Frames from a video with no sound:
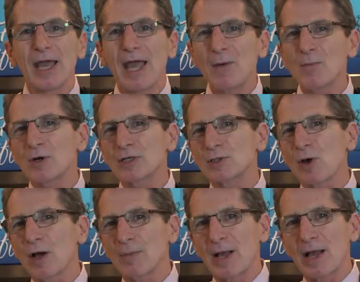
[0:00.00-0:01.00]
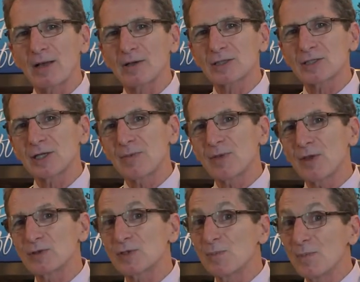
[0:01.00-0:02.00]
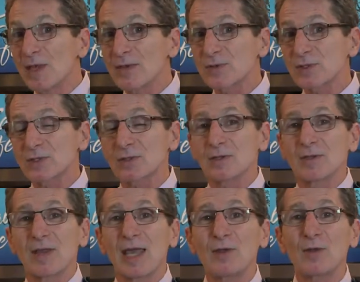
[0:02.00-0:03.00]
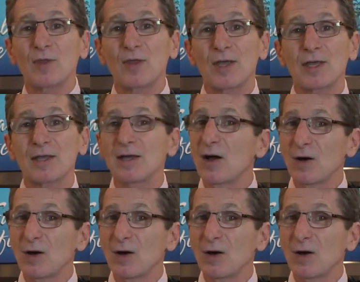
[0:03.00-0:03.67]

And we're going to talk about some of those myths that you think